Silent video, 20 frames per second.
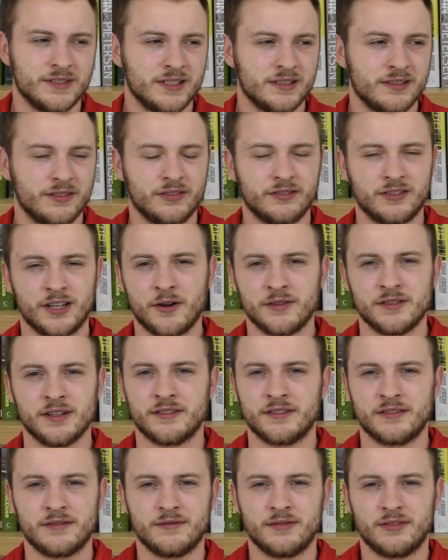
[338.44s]
stirring
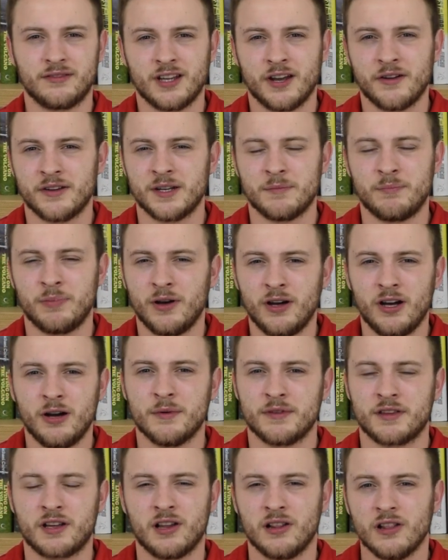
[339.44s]
the pot
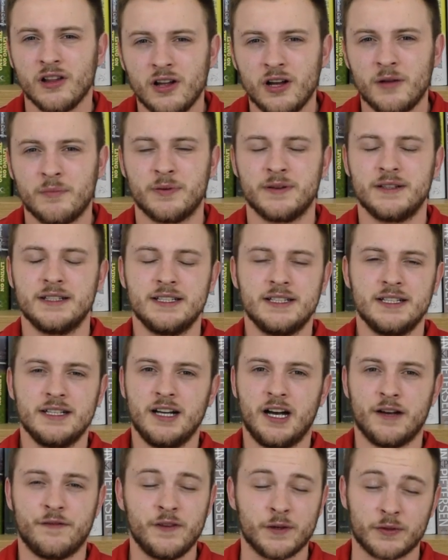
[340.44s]
with Klopp.
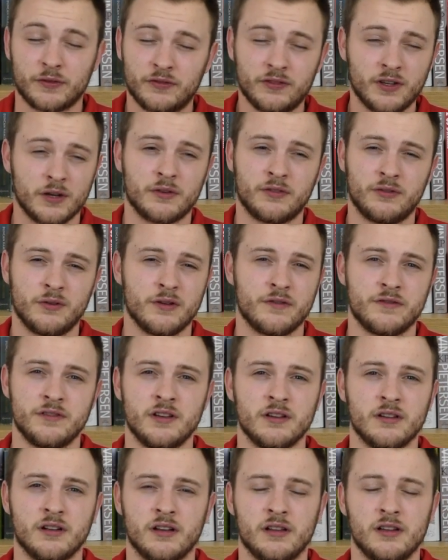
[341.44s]
I feel so sorry for
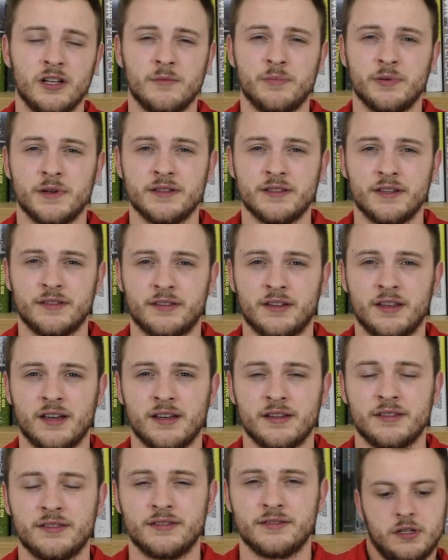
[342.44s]
Jurgen Klopp in this
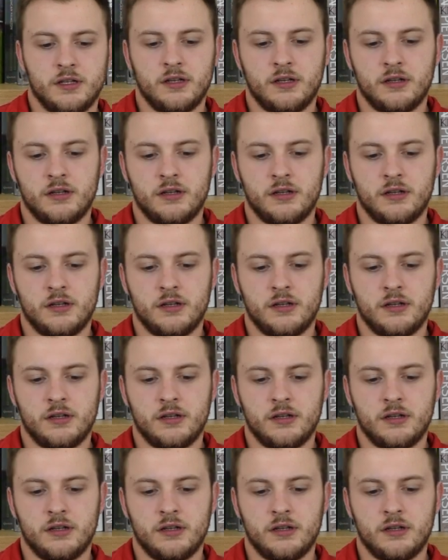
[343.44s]
case.